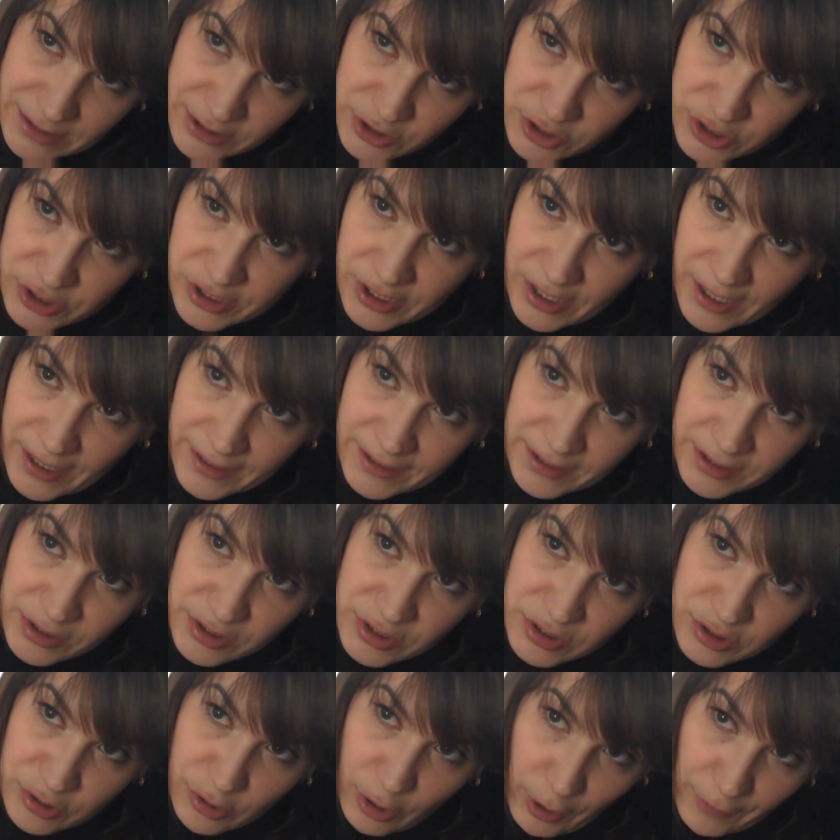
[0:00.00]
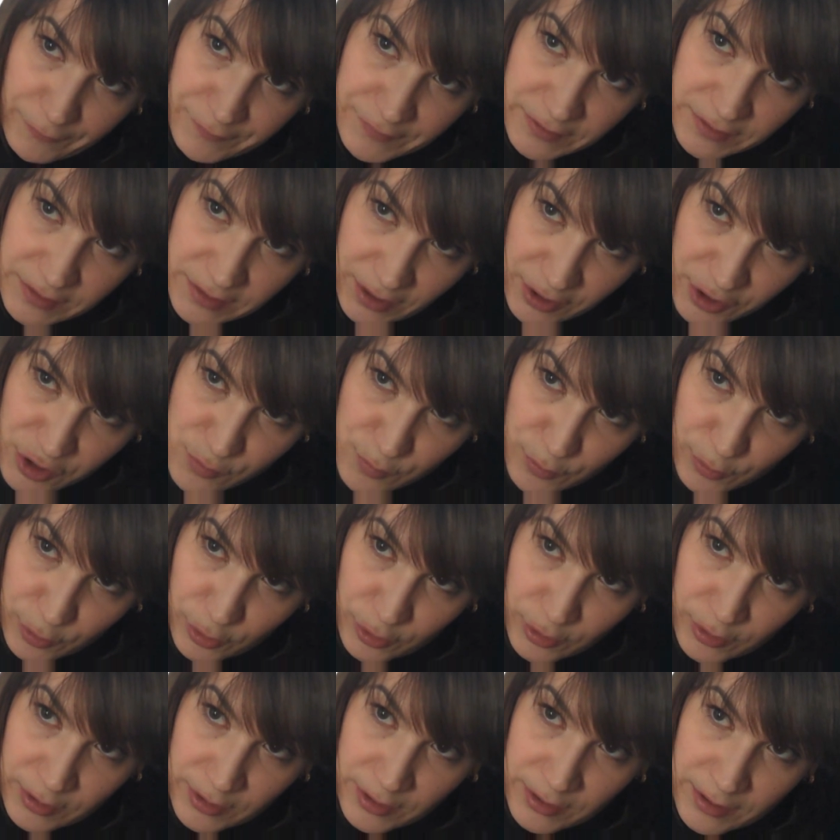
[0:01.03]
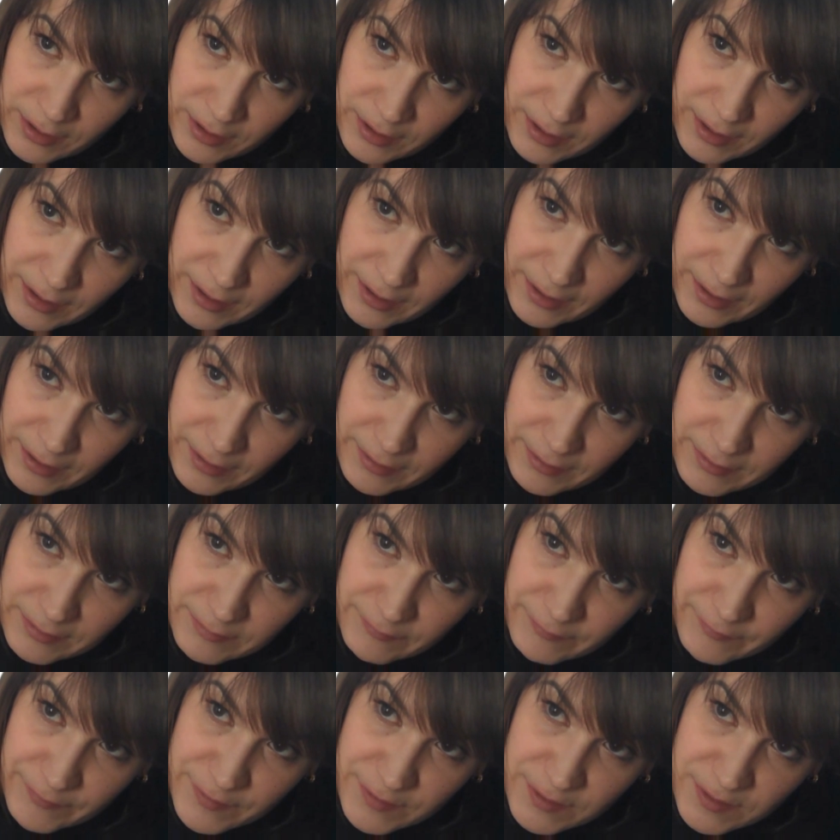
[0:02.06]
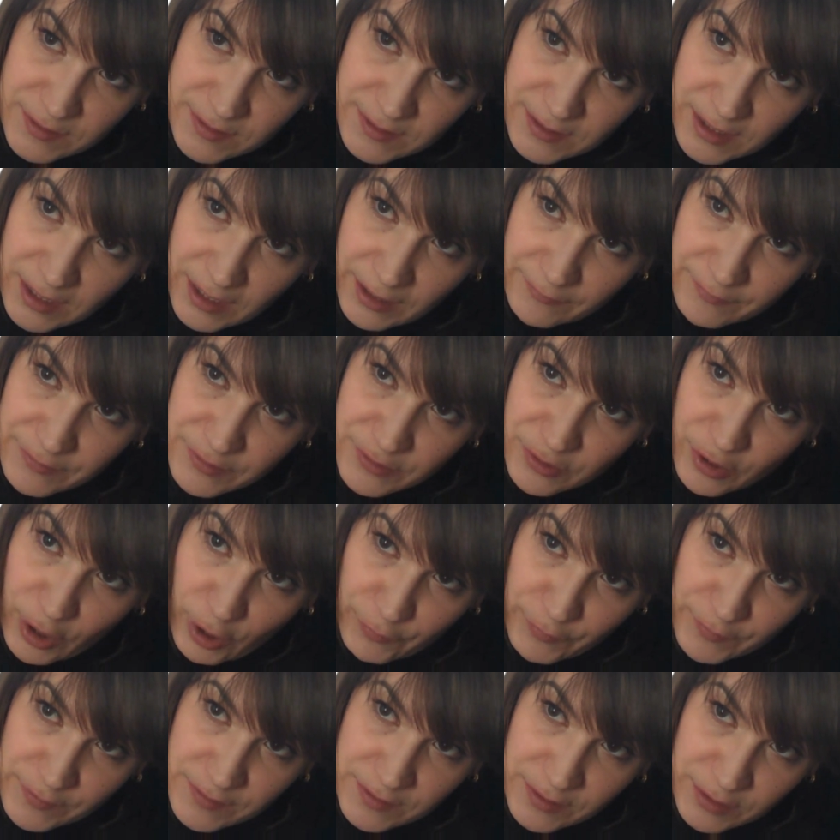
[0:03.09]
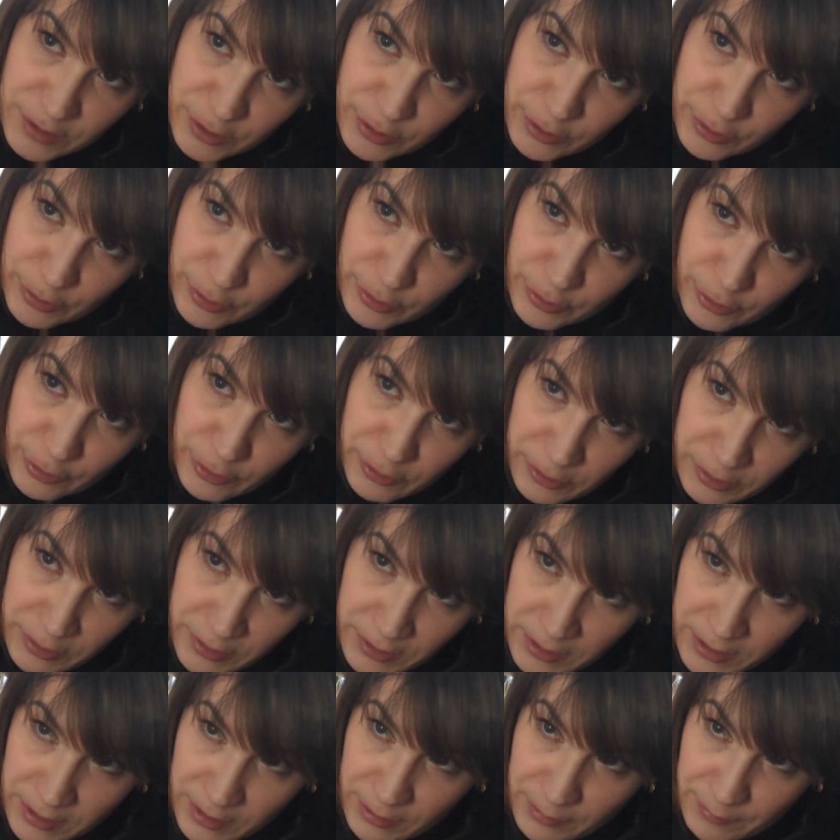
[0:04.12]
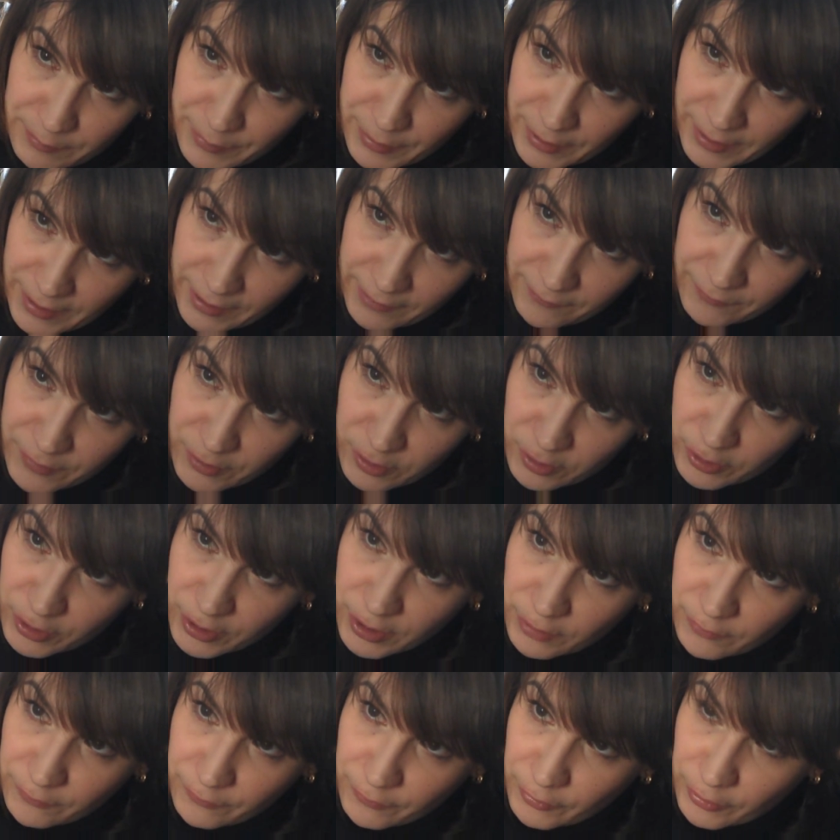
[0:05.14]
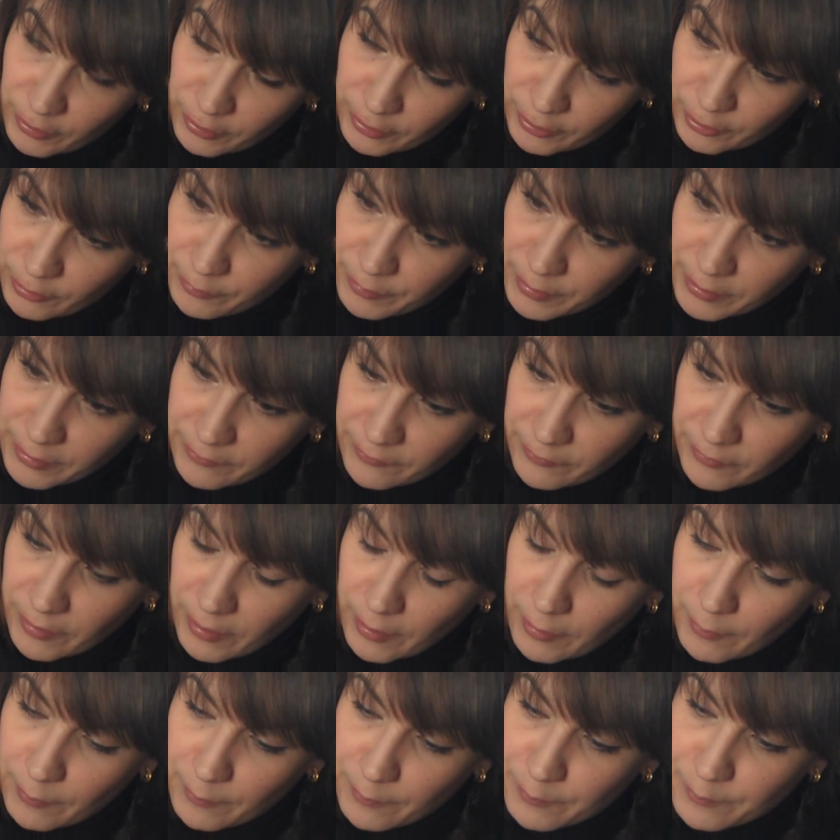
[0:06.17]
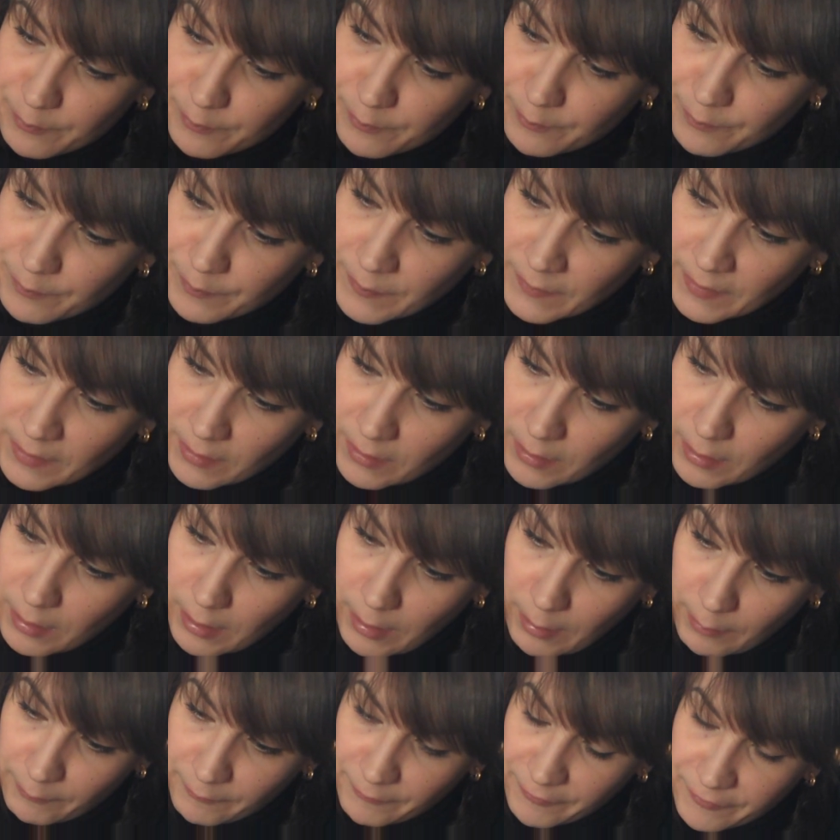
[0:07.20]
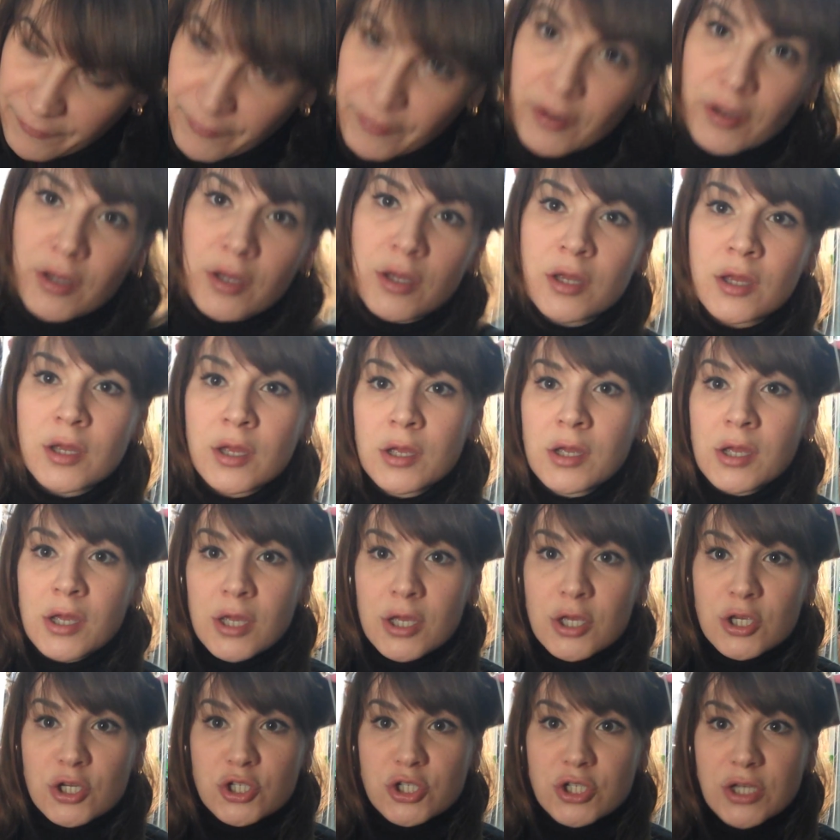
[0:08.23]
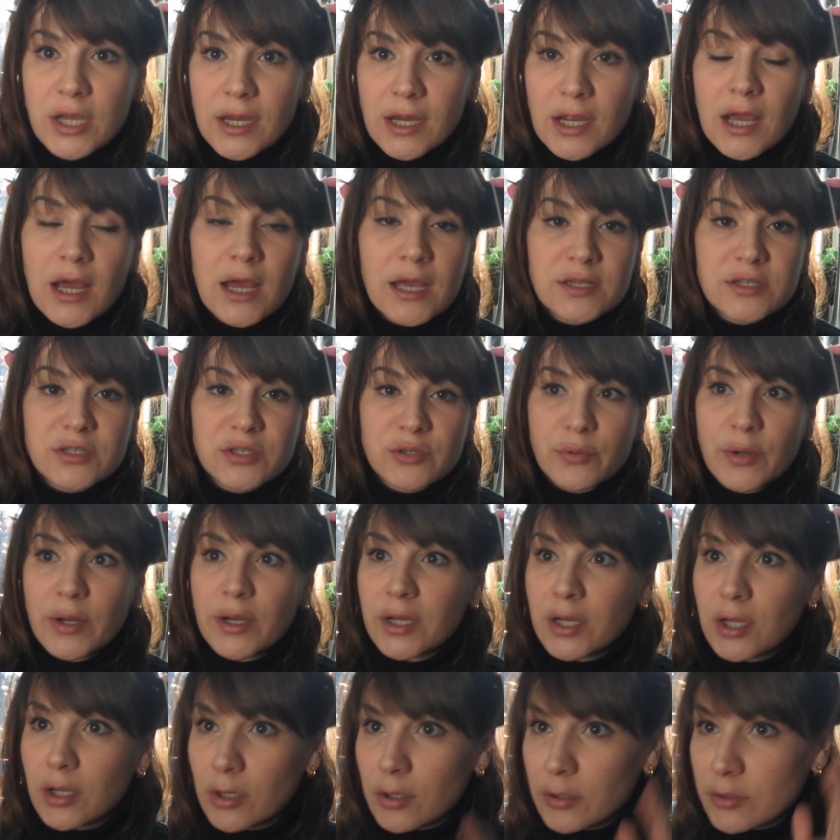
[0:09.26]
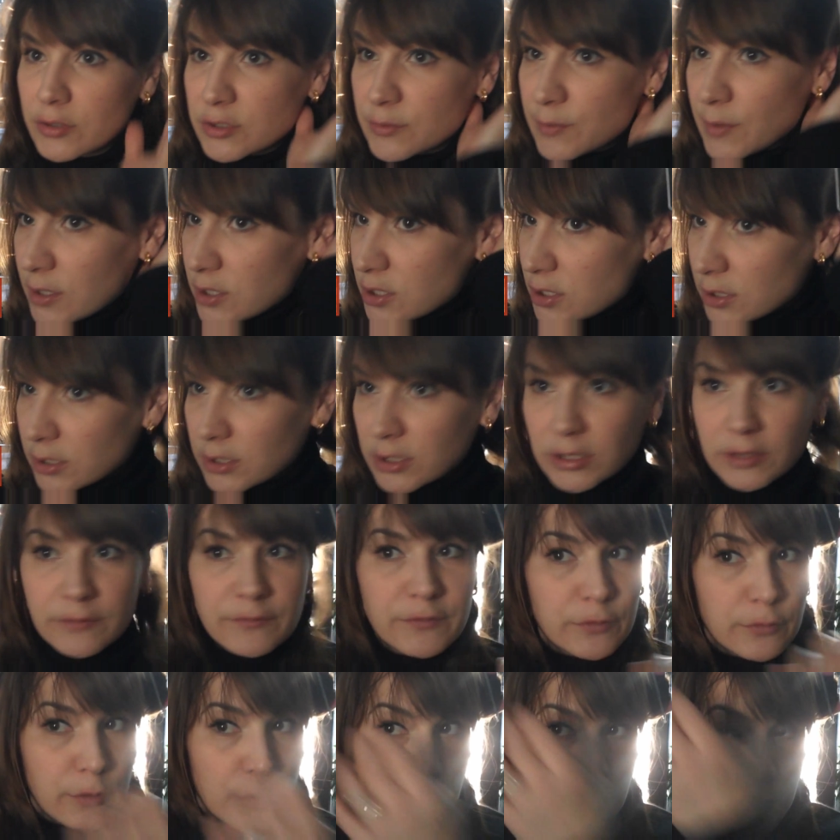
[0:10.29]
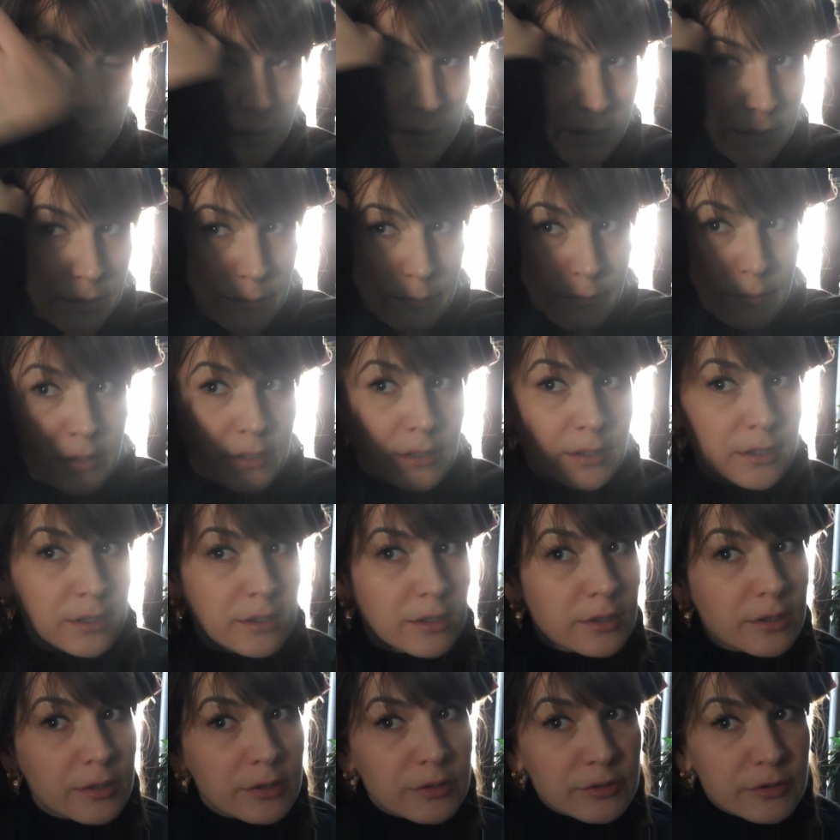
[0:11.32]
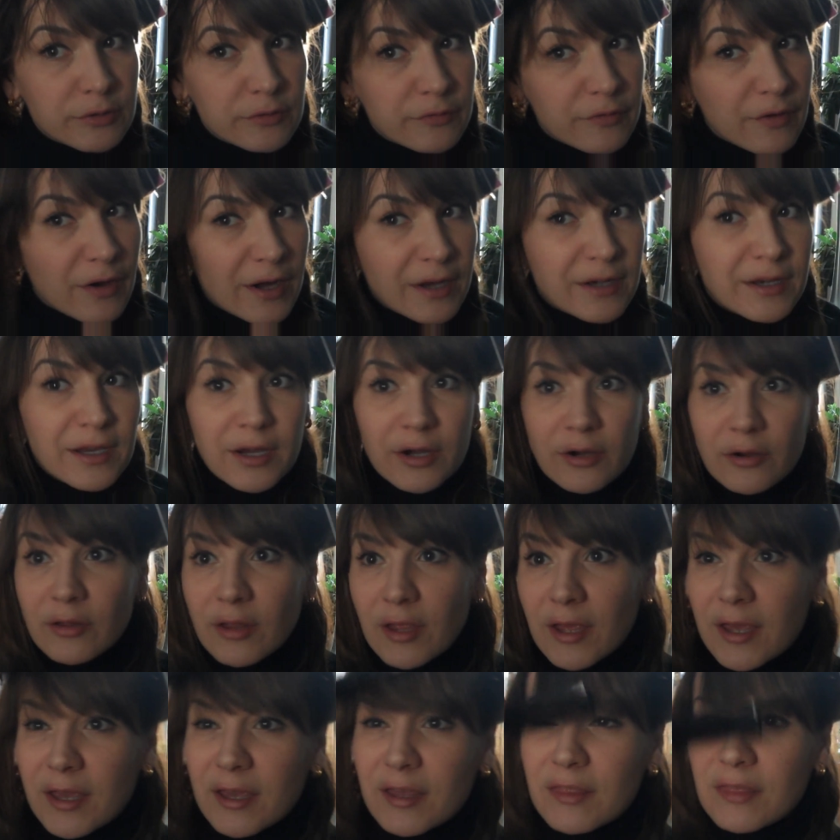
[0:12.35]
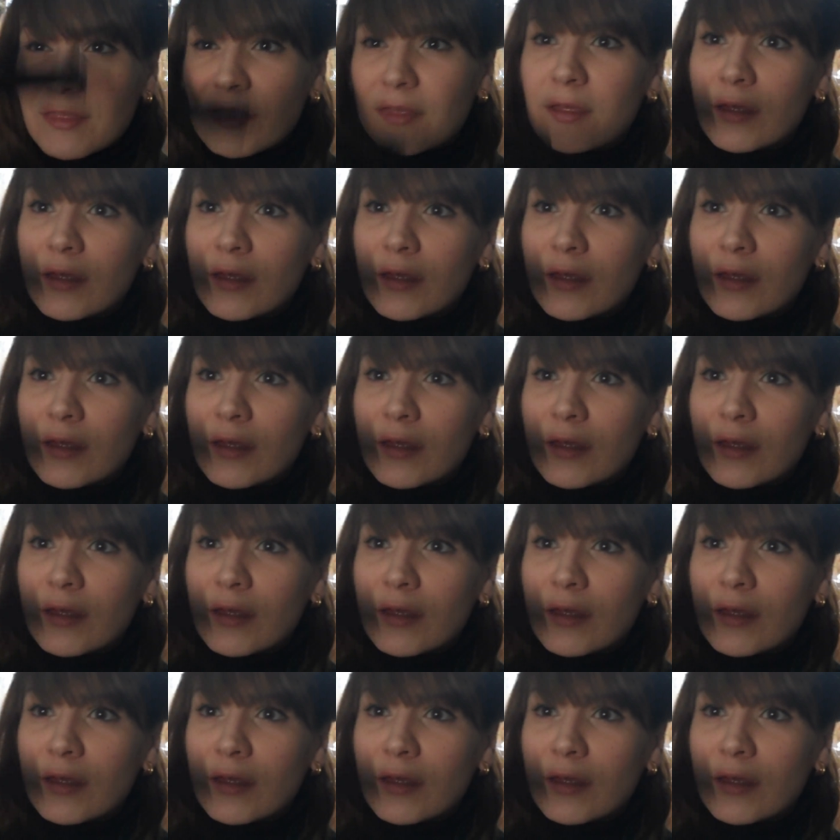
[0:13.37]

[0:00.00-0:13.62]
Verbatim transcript: and shiny and soft and touchable and it kind of softens the cuticle. But if you're looking for a little bit of umph, Shanghai is the way to go, especially if you are medium to fine hair length.